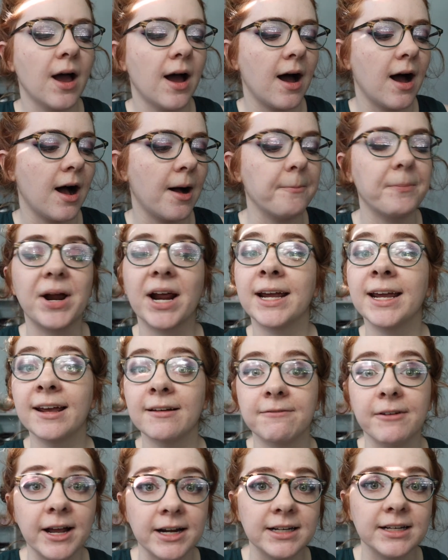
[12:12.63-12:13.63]
but I
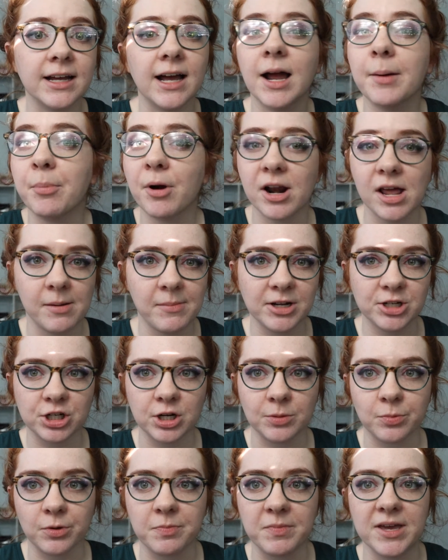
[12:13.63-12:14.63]
can't find it. I brought it on my
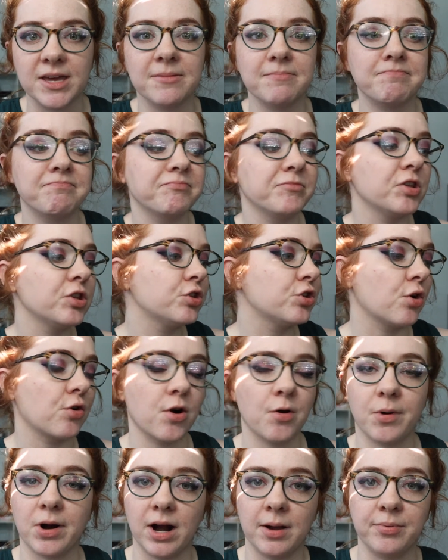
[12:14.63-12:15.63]
trip with me. Don't
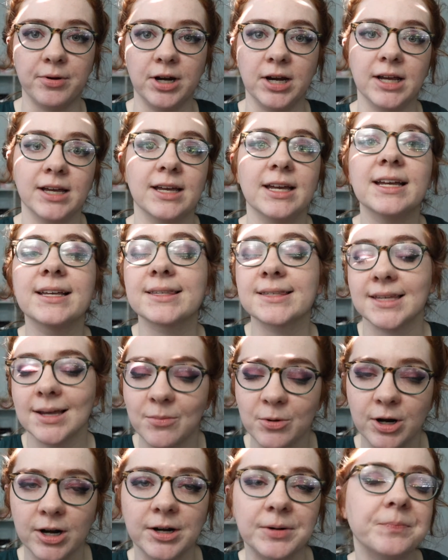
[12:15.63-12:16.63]
know where I put it. It's
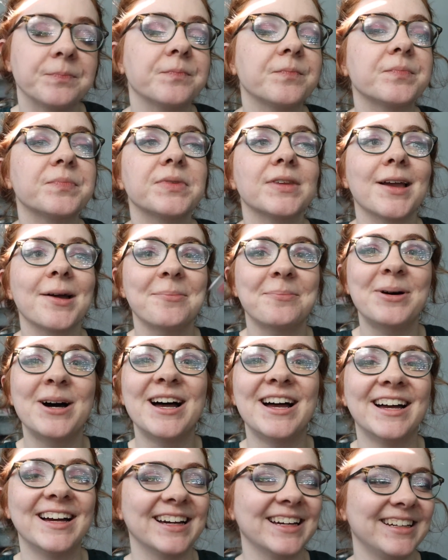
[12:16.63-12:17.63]
somewhere.
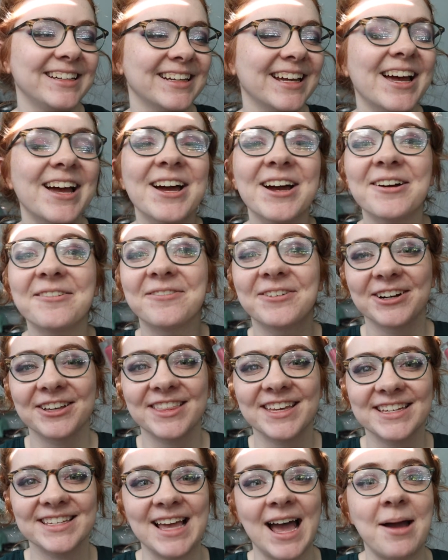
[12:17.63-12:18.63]
But for
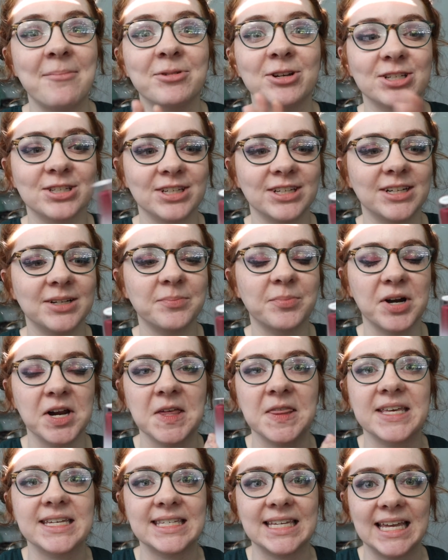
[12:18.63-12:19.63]
this, I'm just gonna
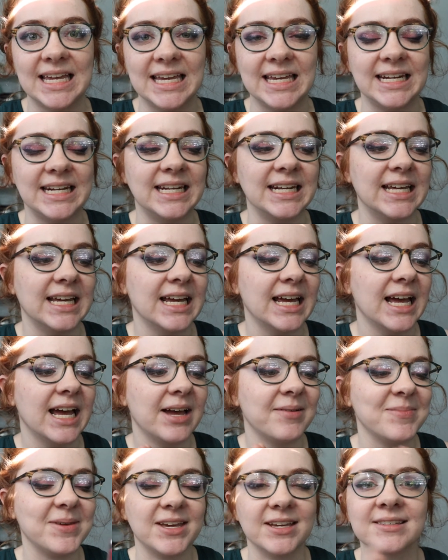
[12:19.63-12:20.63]
bring this in
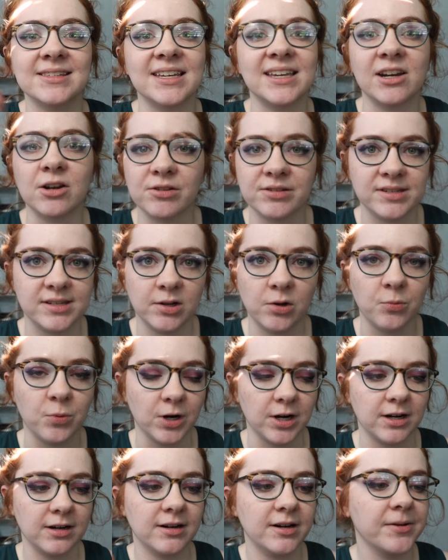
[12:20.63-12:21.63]
because it'll still
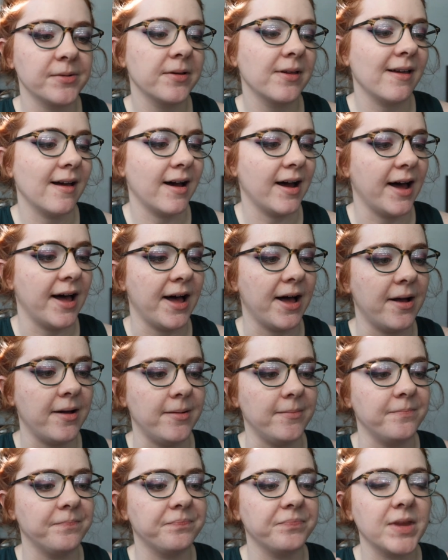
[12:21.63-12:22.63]
work.
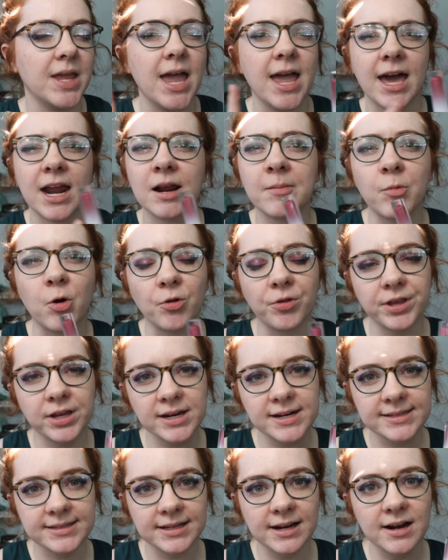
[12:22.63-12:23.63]
And I'm only
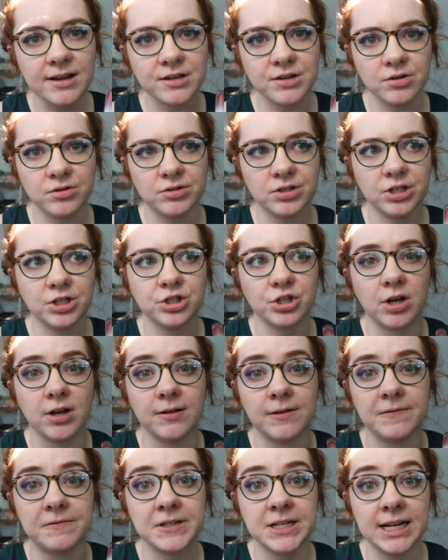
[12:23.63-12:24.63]
gonna set a usage
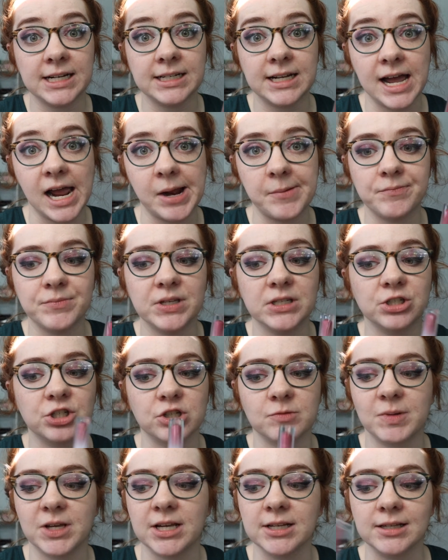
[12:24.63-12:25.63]
of 10 times
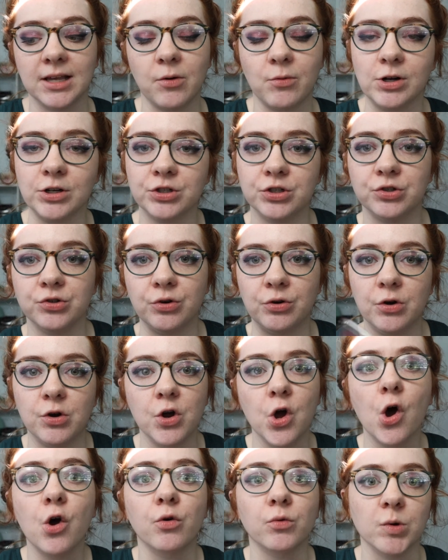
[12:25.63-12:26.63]
just because I want to
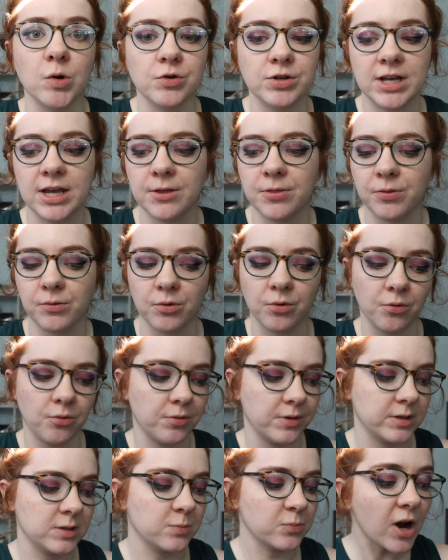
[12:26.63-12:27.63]
rotate through
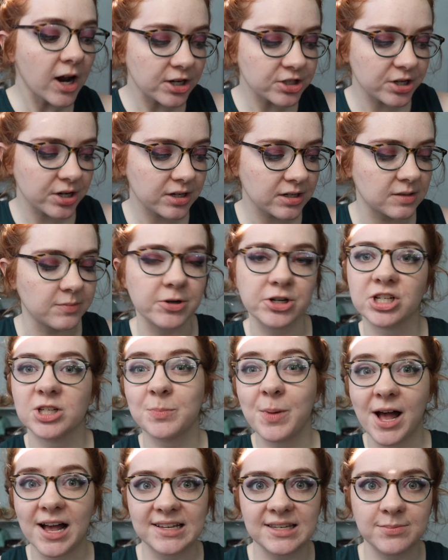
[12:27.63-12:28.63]
this project as much as
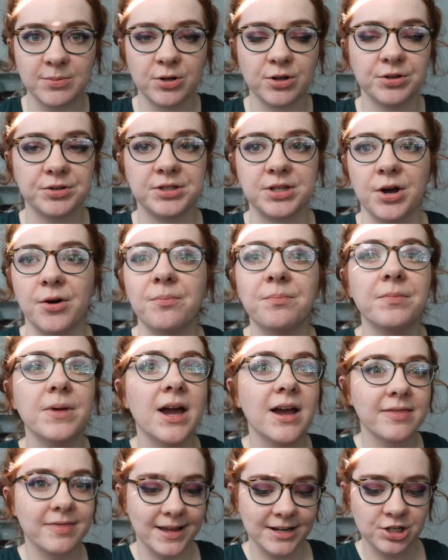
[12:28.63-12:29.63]
possible. So
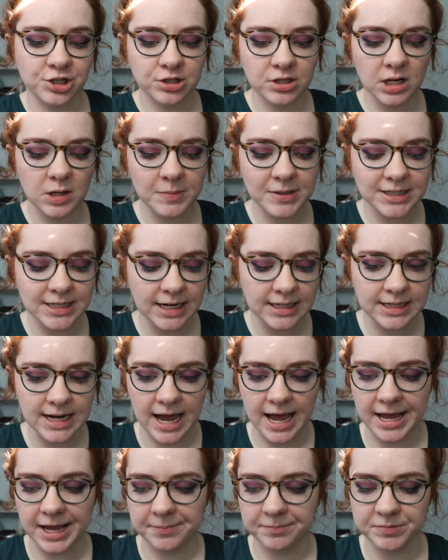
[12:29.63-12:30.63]
that's just gonna be 10
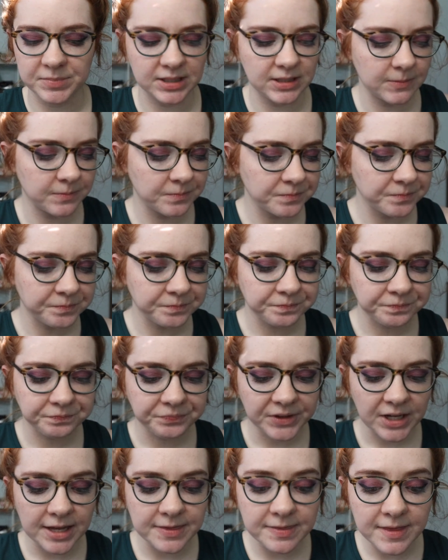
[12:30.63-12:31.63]
times.
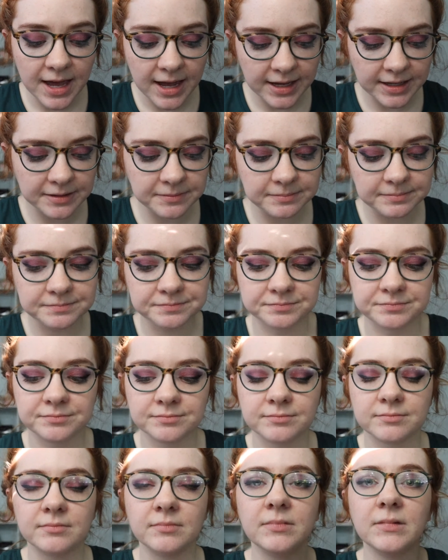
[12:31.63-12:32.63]
And then
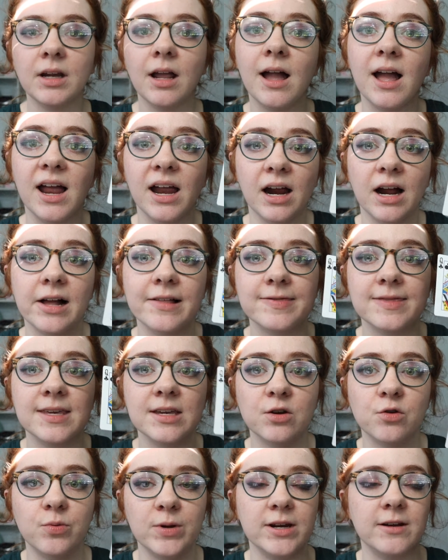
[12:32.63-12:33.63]
I got the
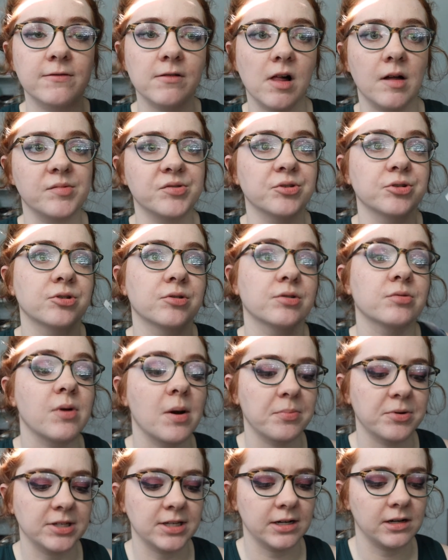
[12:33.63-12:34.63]
Queen of Clubs, which was
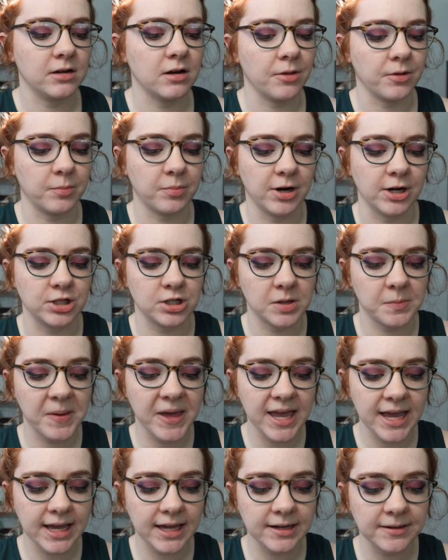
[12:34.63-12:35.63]
represent another Project
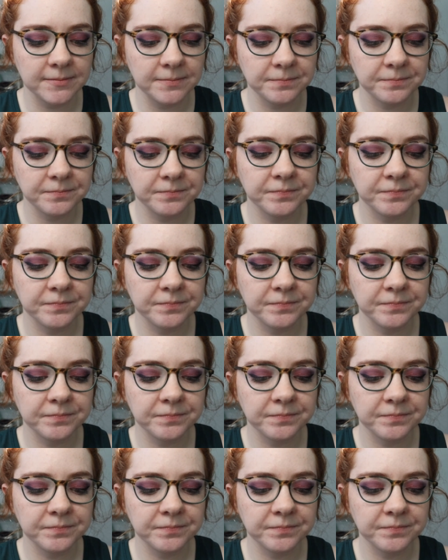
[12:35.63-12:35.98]
Pan.